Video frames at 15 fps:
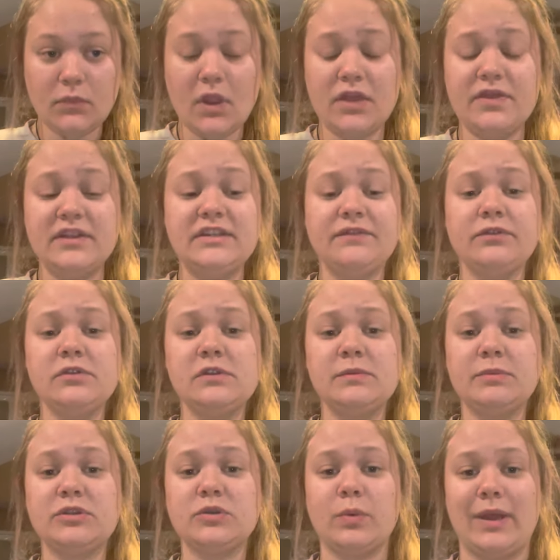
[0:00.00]
The difference
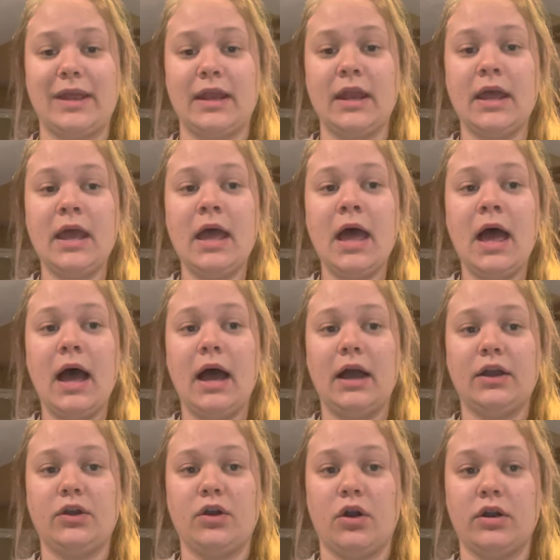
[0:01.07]
between a
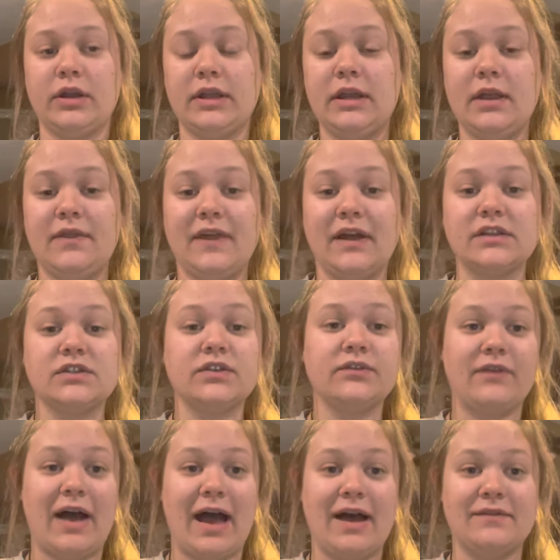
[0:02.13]
garden that
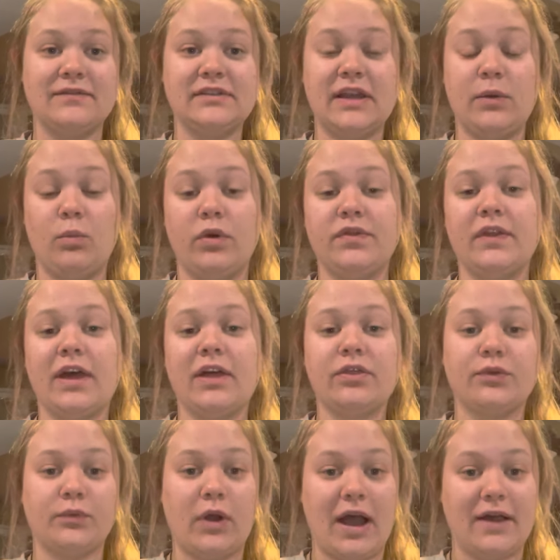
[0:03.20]
survives and one that
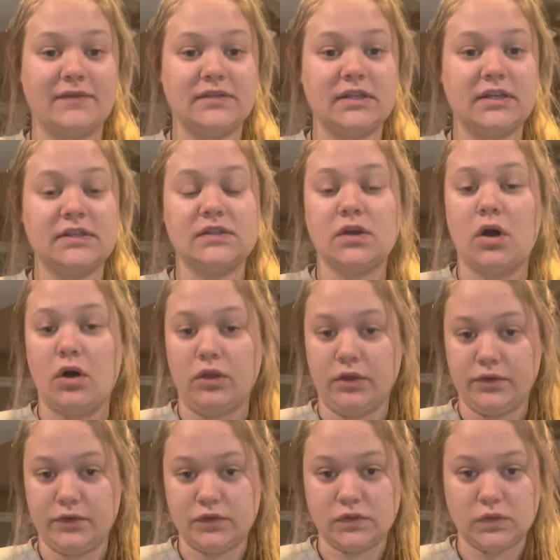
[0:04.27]
thrives is all
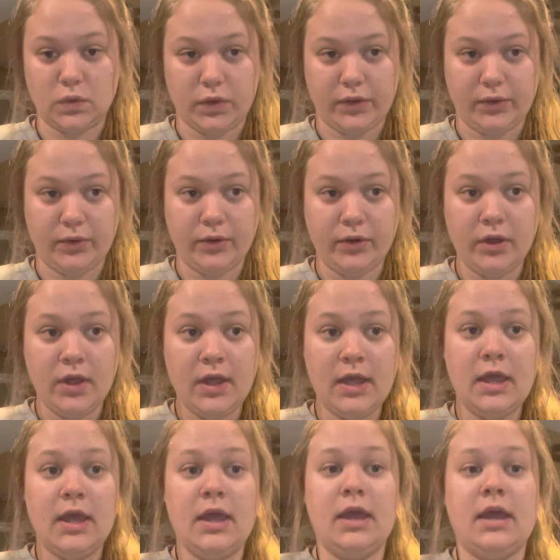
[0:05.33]
in the soil.
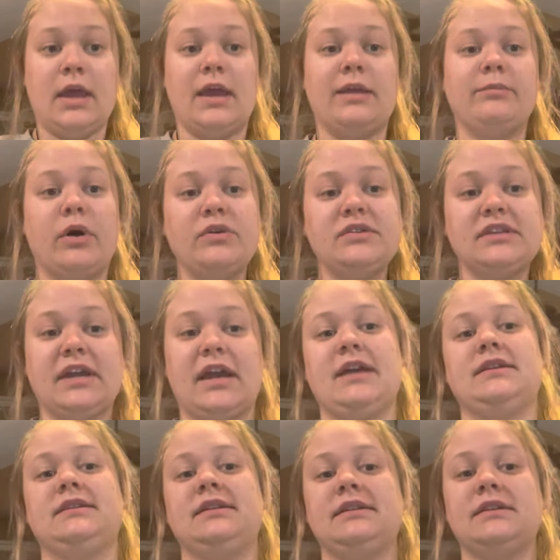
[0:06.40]
In most
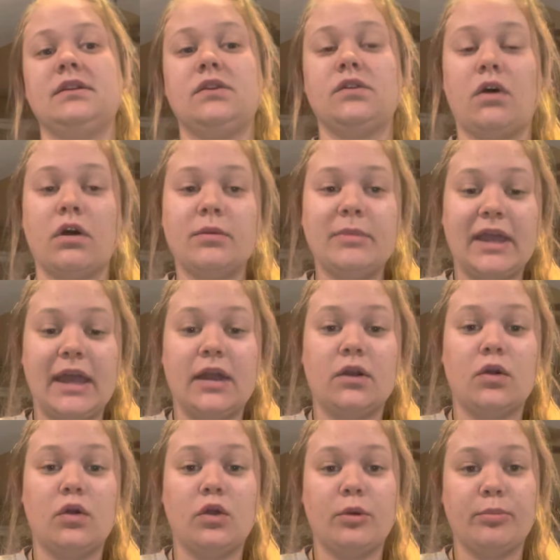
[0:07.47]
cases,
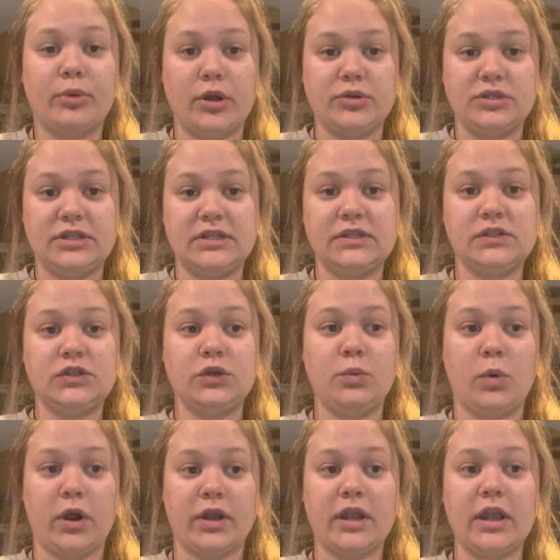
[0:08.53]
non-mechanical approaches to
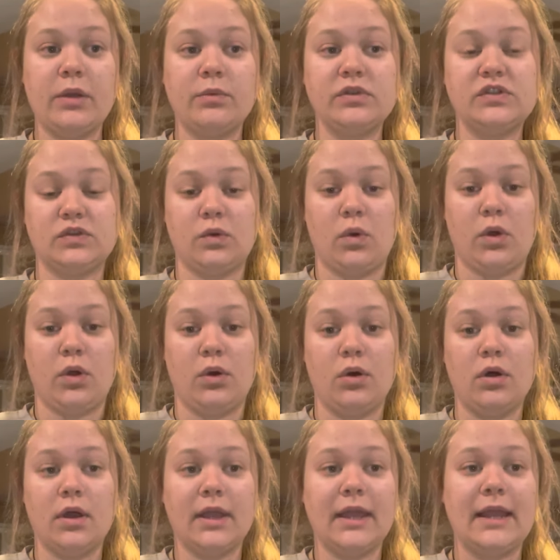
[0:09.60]
working with
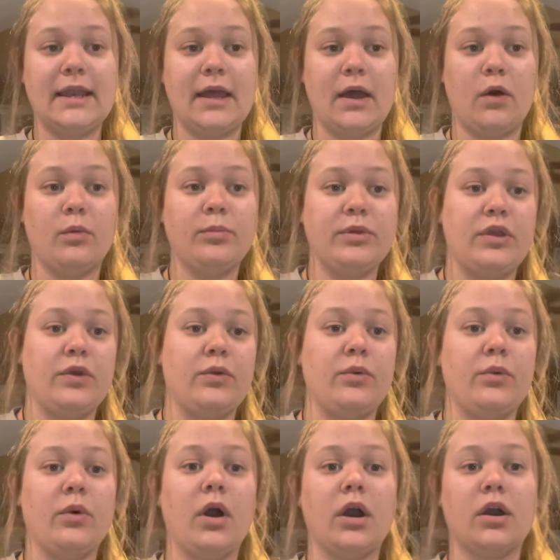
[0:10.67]
soil can help
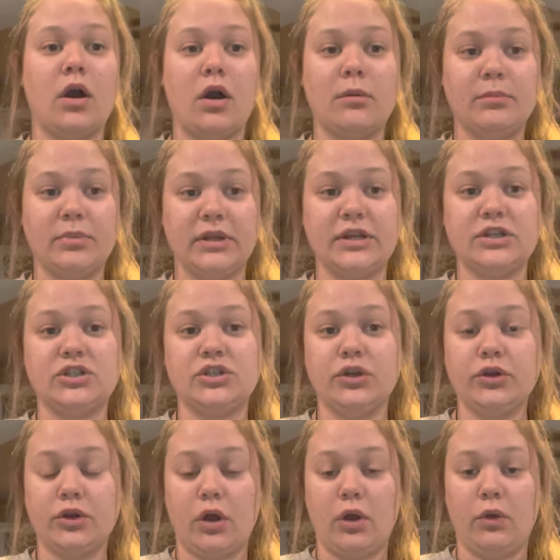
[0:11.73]
you accomplish your
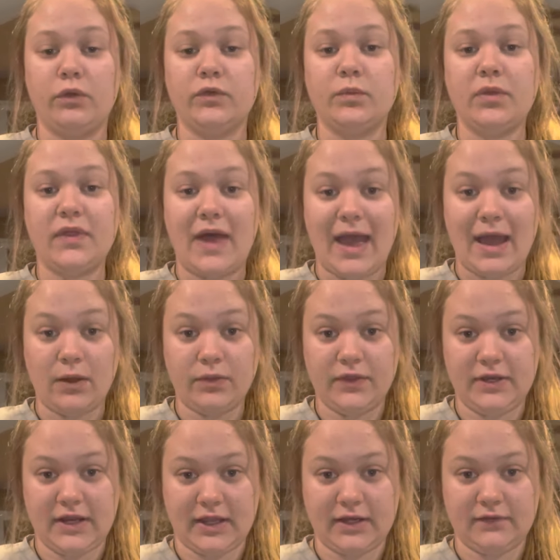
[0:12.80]
goals without the
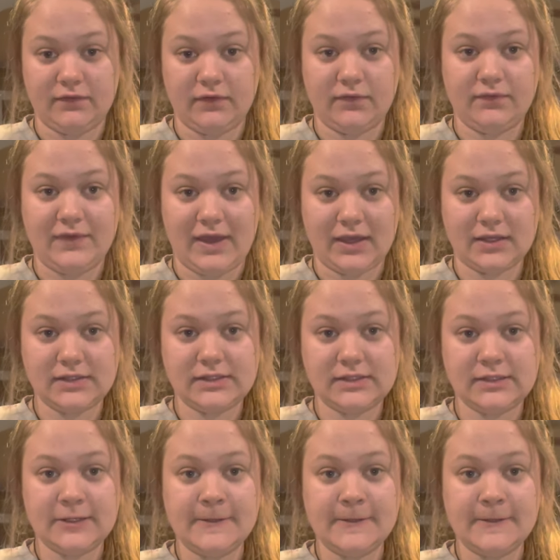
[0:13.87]
negative effects